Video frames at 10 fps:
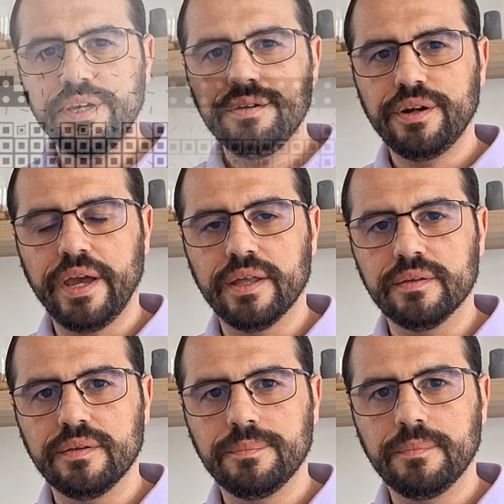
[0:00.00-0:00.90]
the other
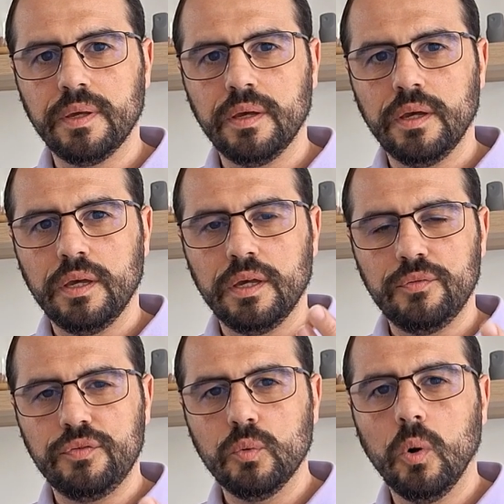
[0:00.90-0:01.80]
hand,
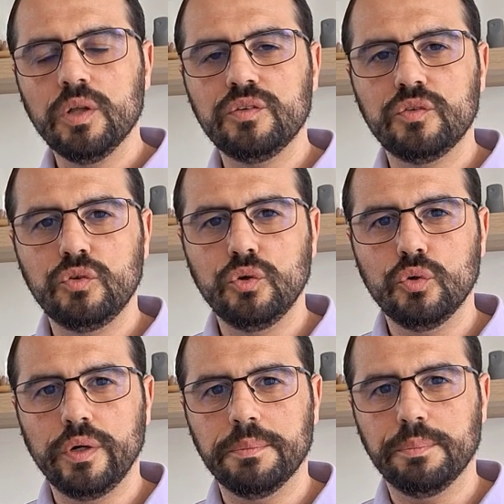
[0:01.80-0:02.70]
if you want
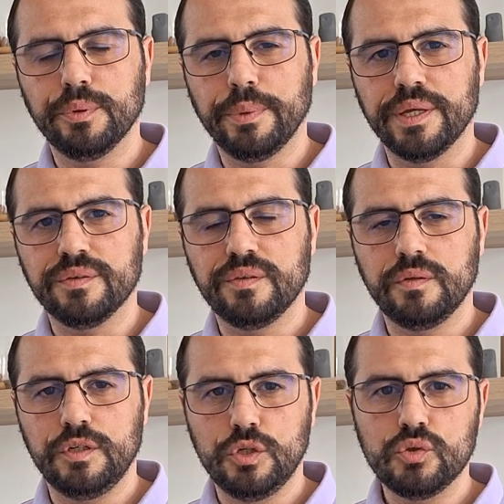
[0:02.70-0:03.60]
to implement
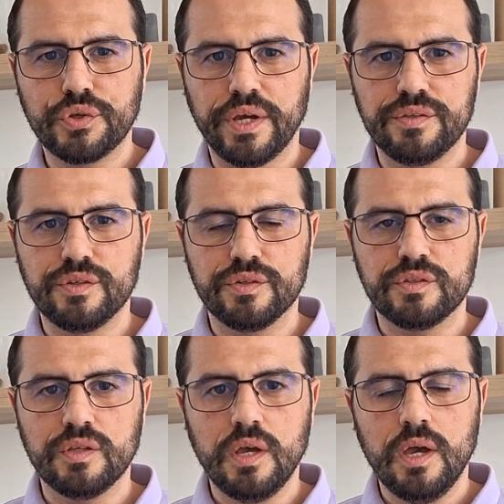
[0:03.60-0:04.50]
use
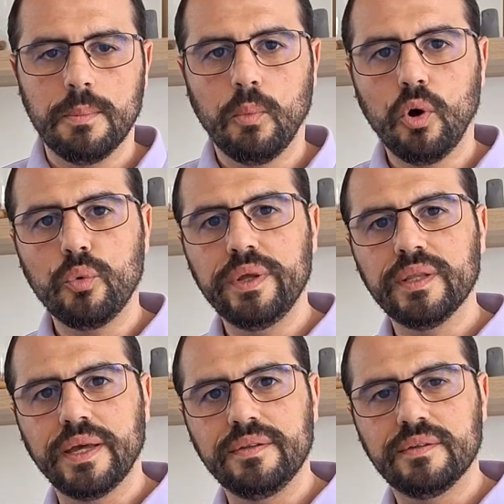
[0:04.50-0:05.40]
cases more
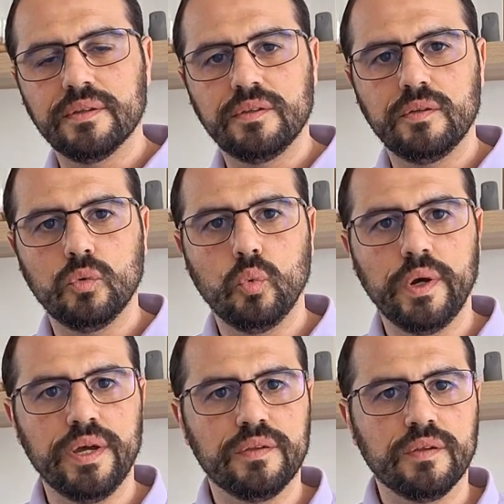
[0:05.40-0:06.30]
related
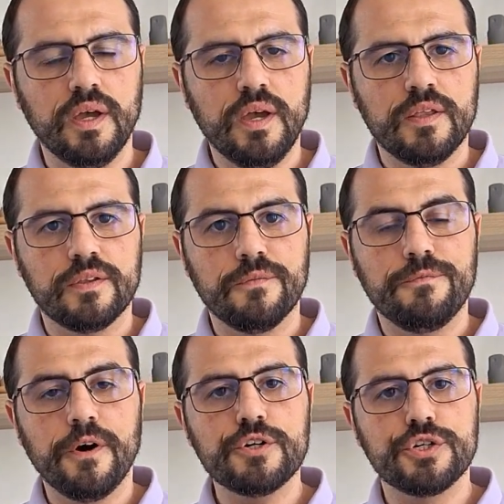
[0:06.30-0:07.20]
with the
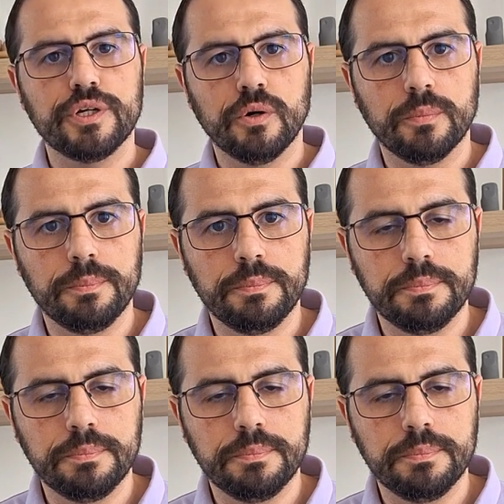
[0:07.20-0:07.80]
functional